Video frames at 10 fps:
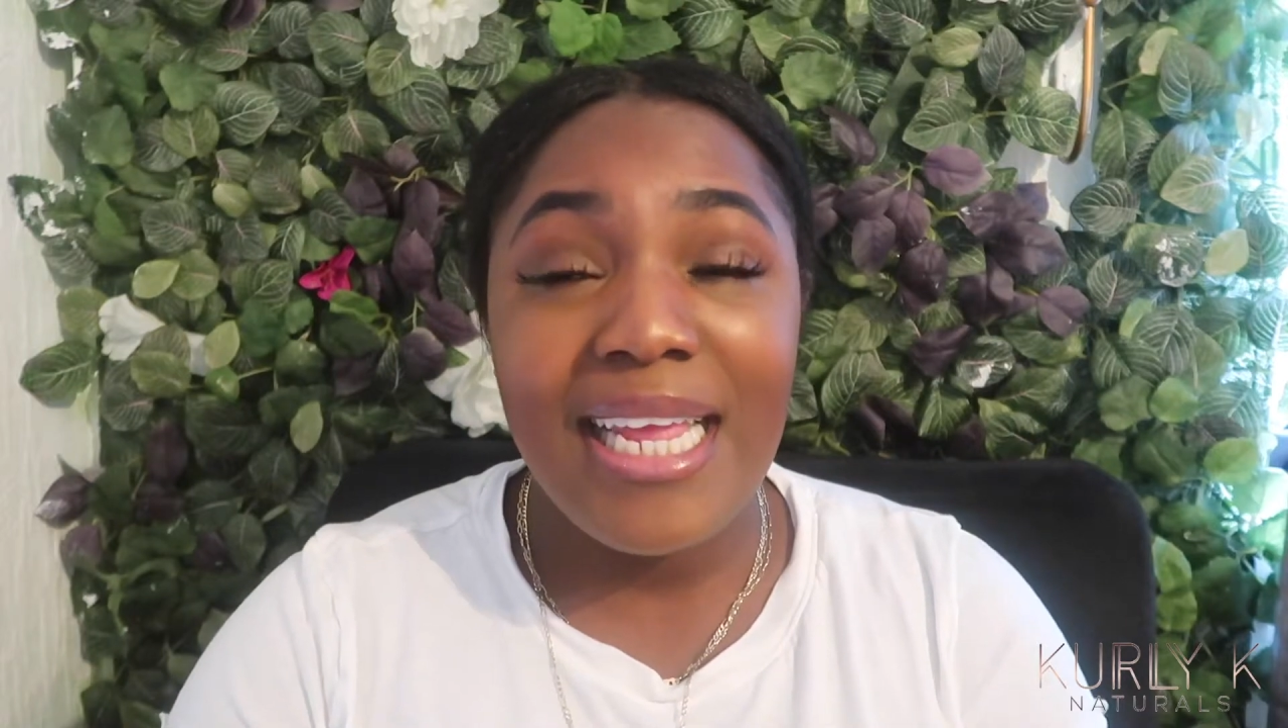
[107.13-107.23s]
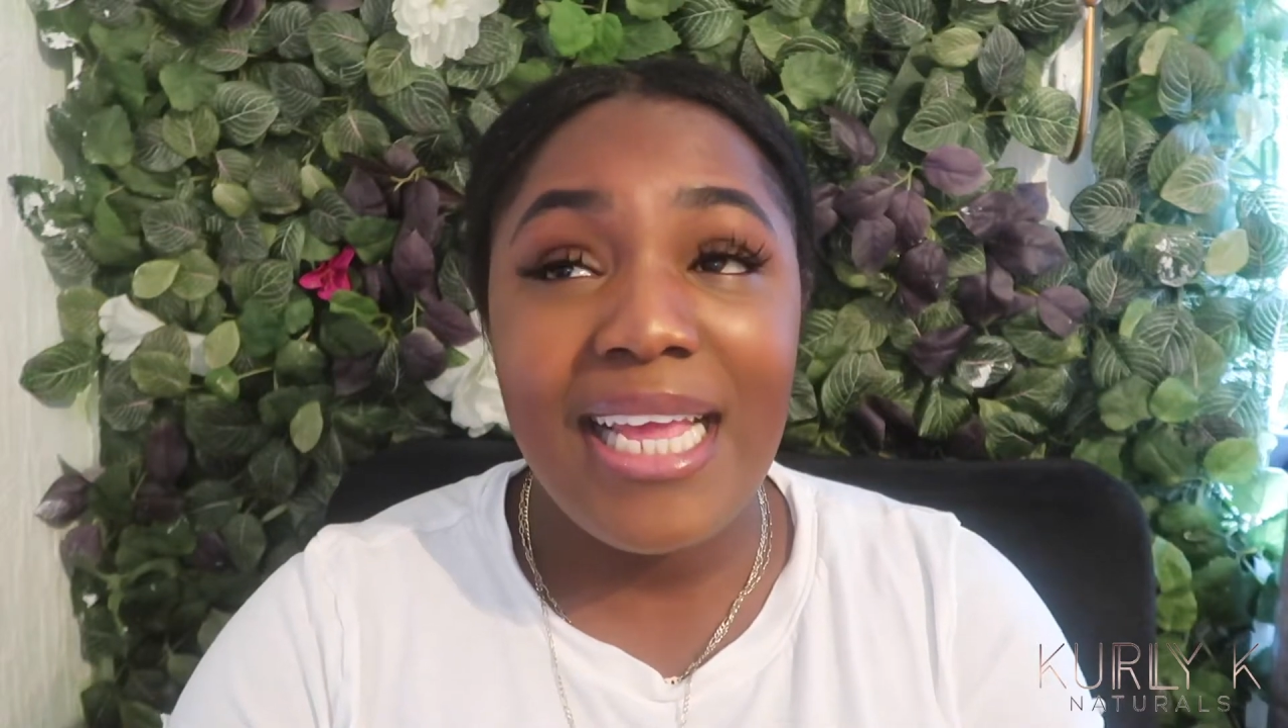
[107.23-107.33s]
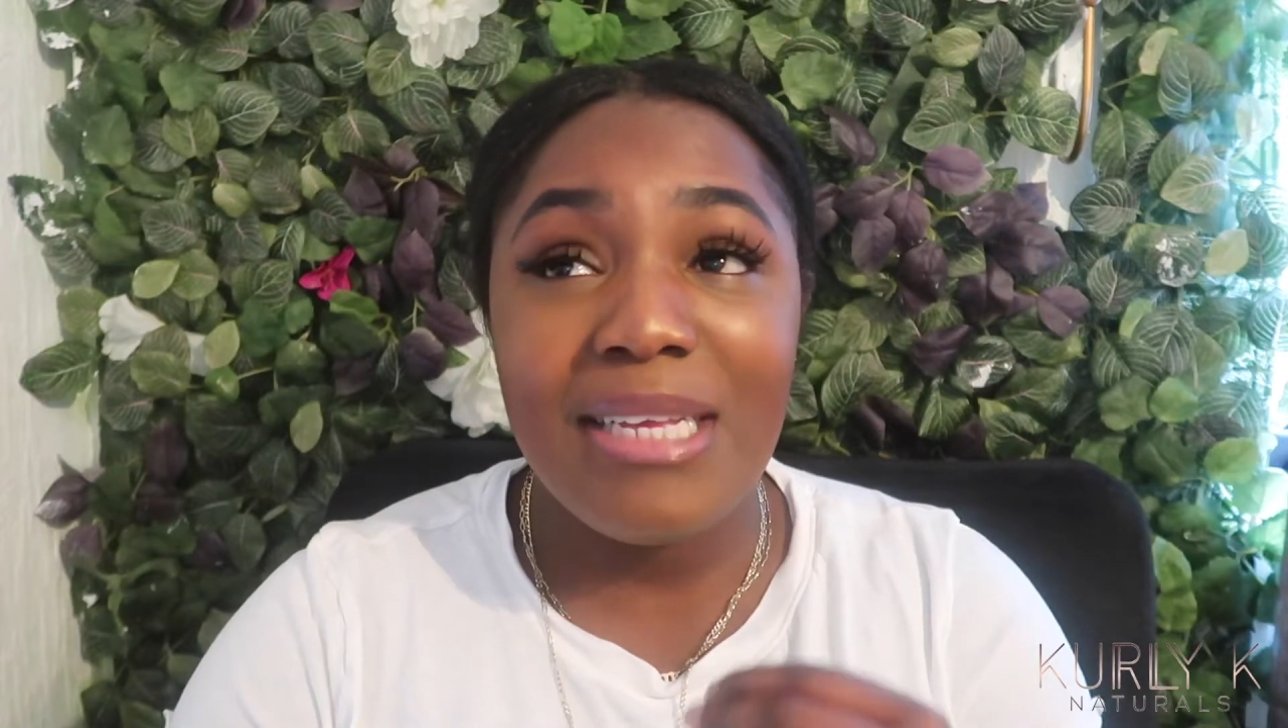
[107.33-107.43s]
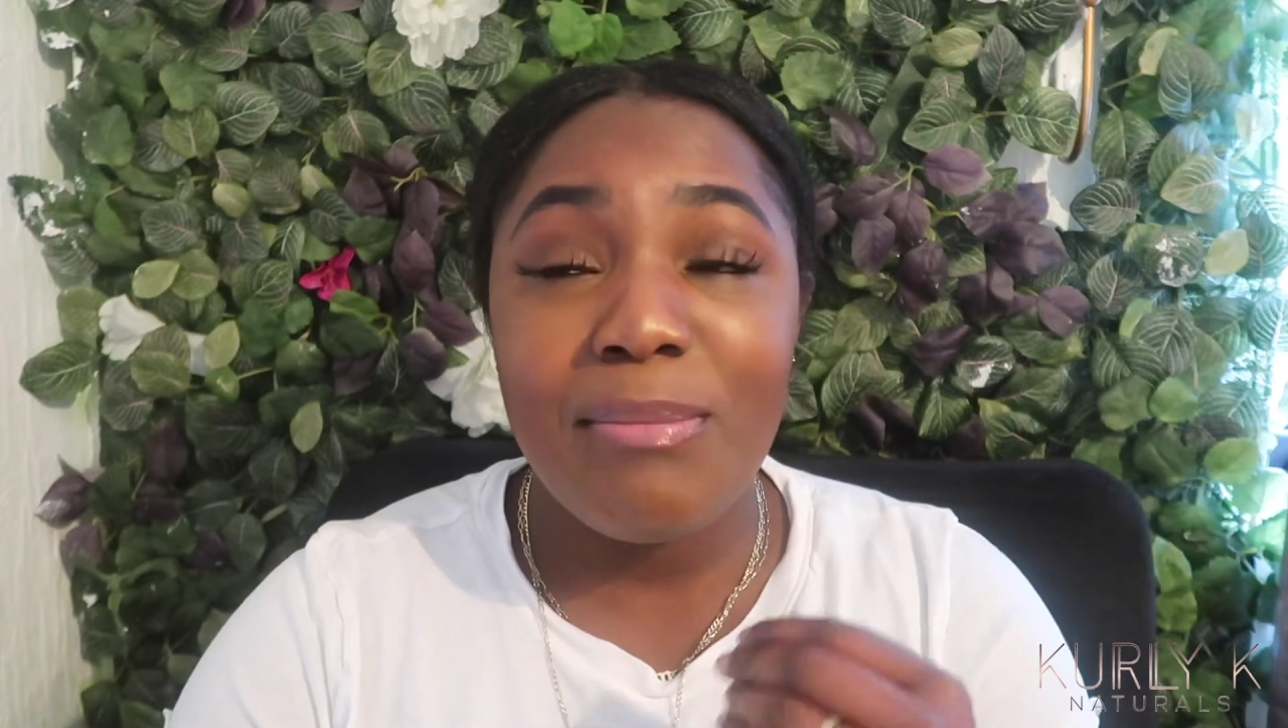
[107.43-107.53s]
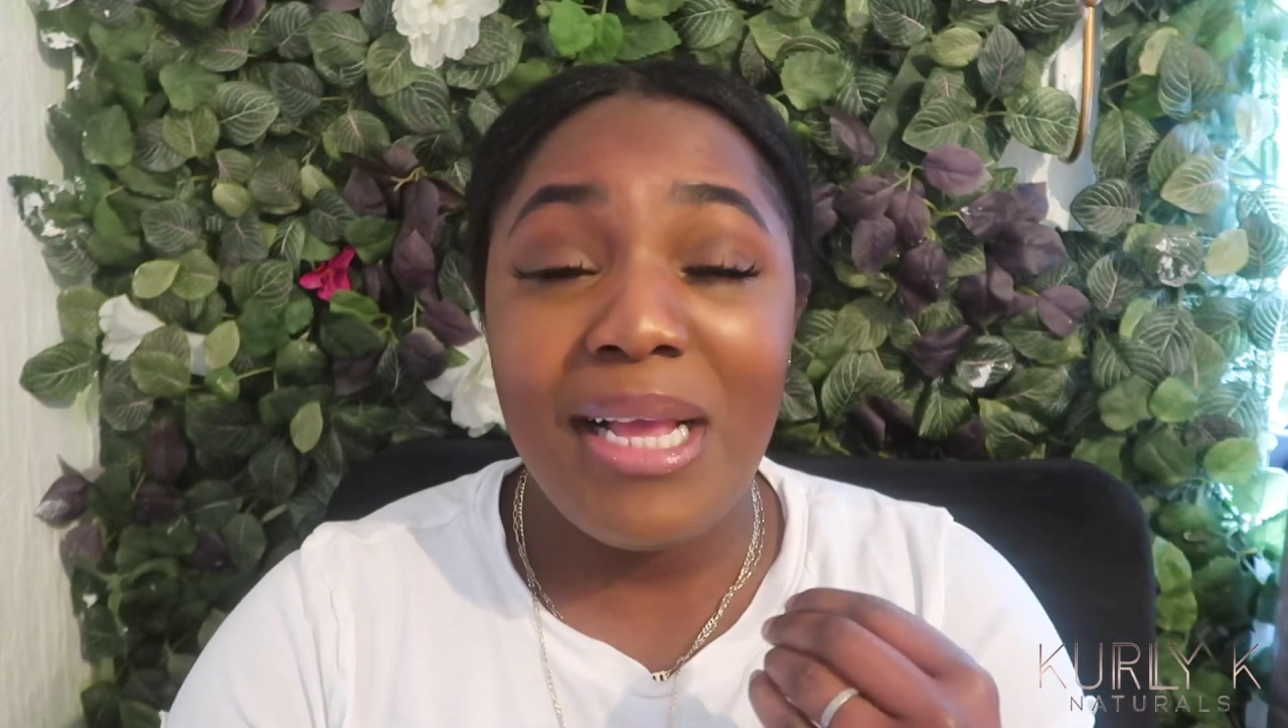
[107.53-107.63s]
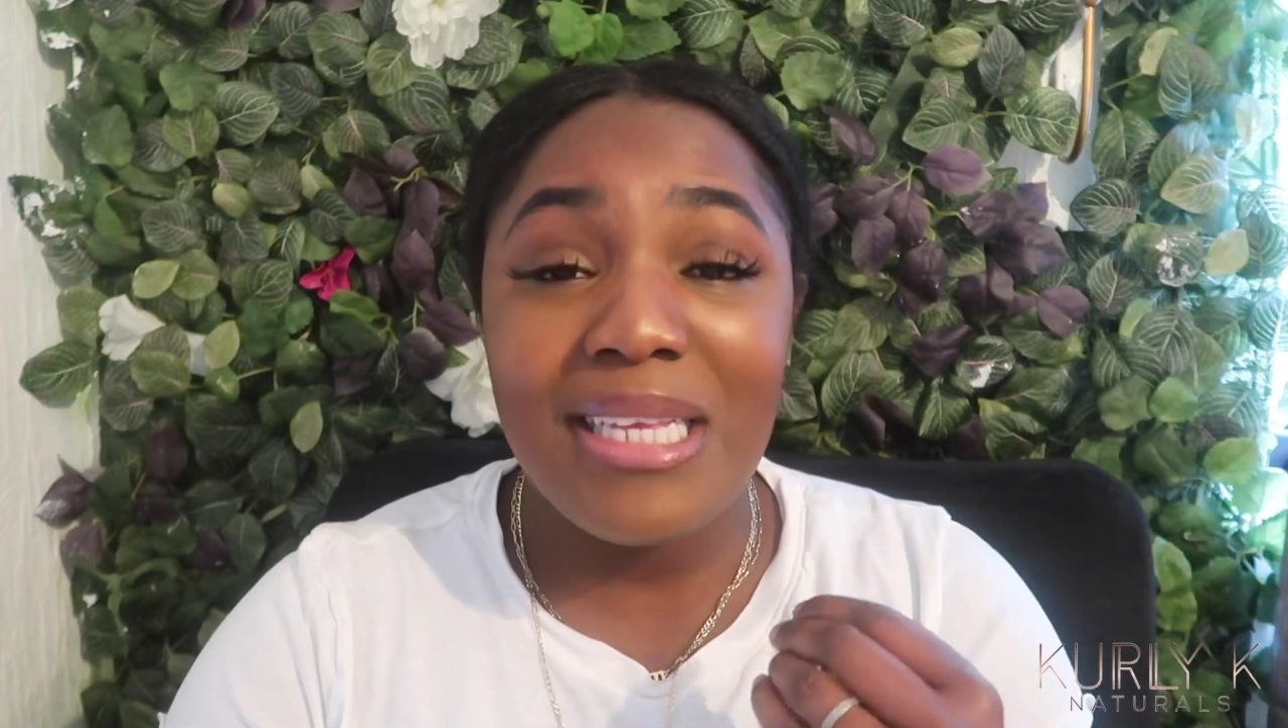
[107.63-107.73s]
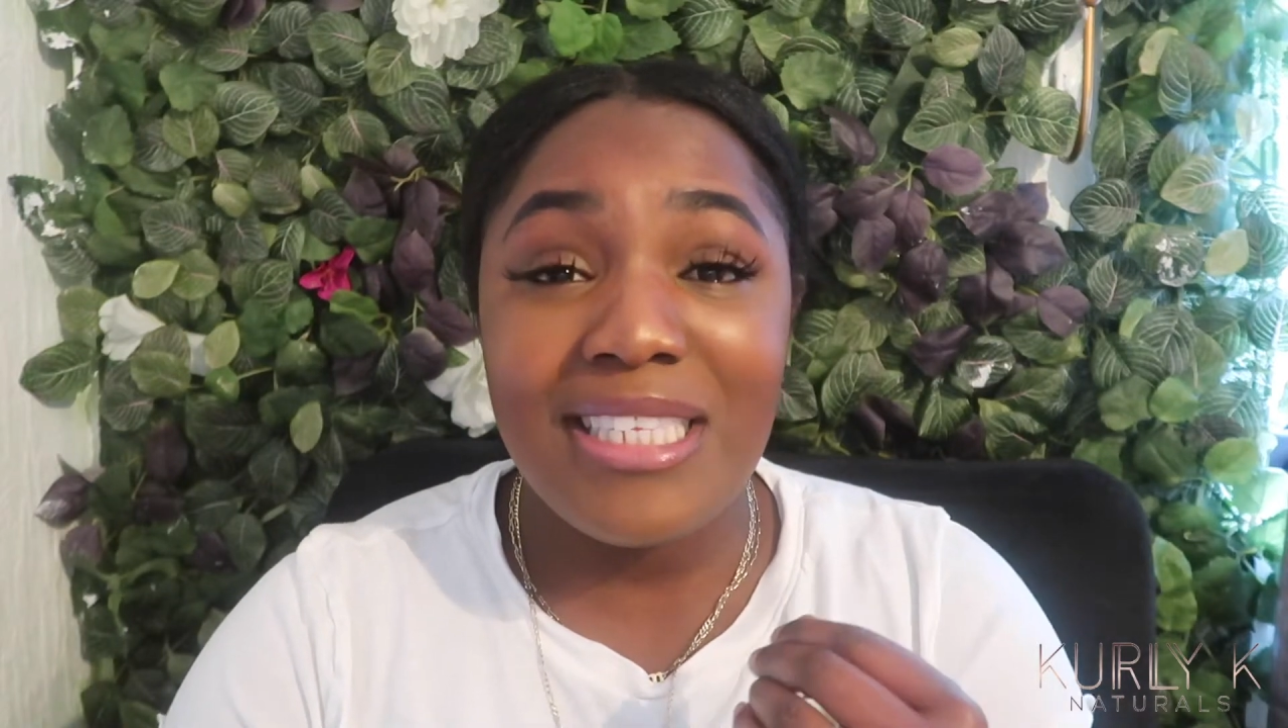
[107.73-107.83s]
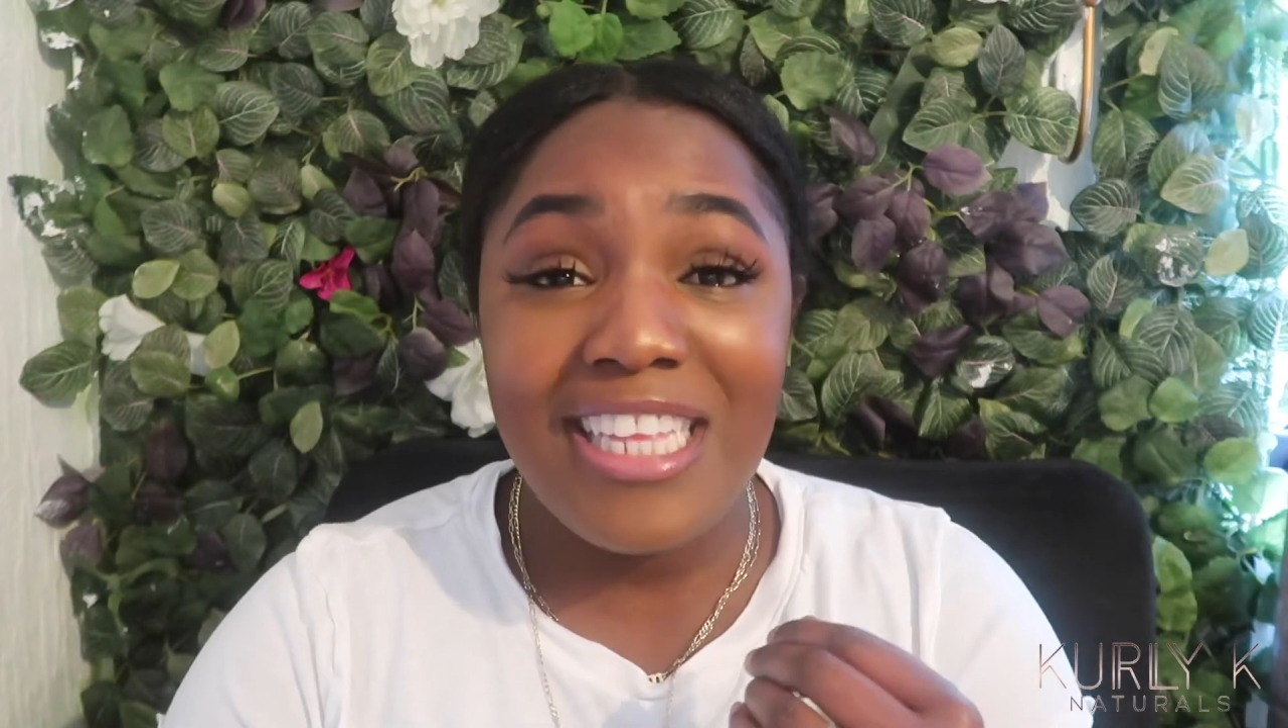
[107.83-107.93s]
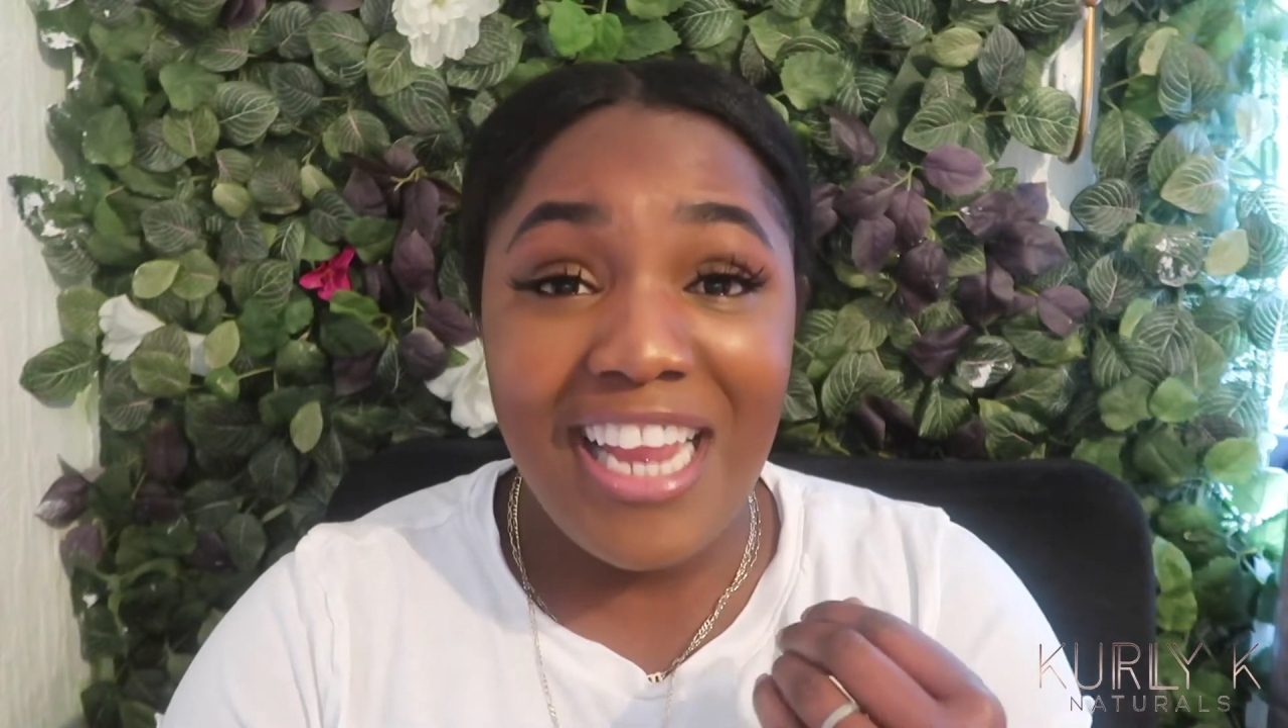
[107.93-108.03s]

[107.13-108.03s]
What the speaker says: it makes